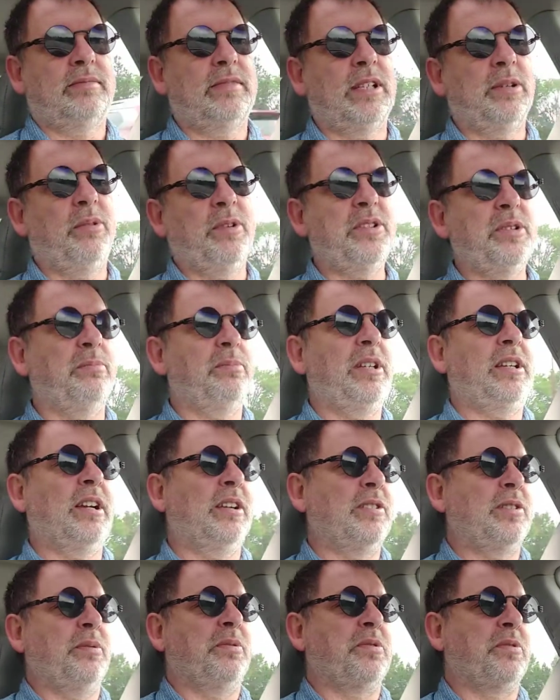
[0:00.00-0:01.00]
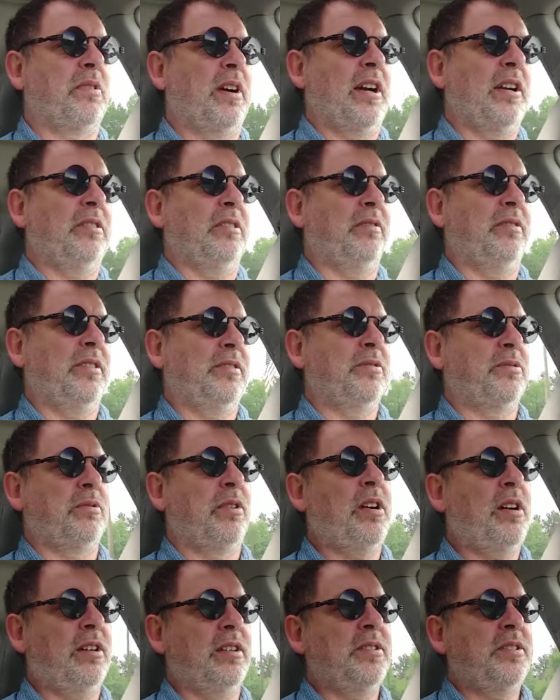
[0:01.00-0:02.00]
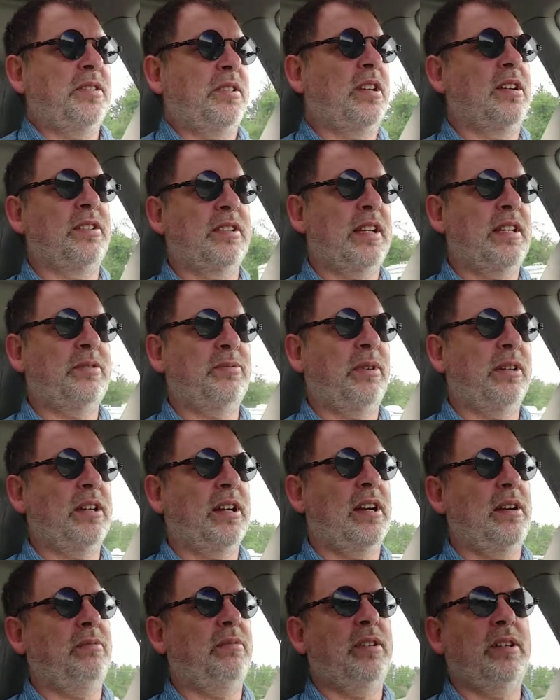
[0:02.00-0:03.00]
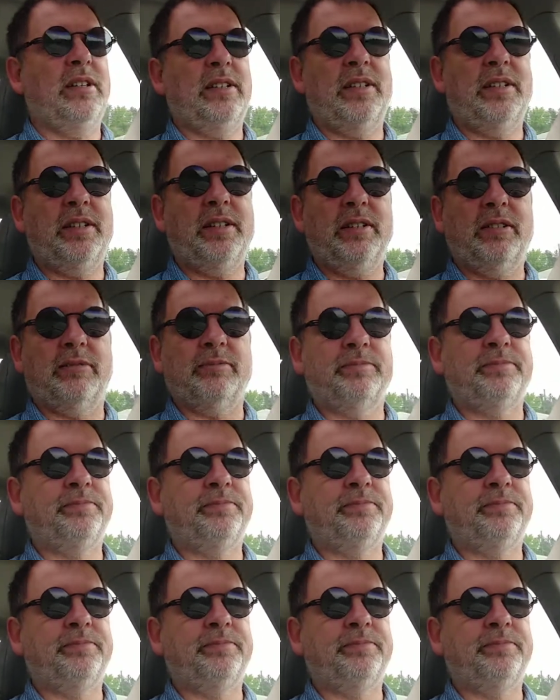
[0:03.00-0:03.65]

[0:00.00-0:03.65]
It wasn't because it was right or if it was wrong. It's just because that's what God wanted to do.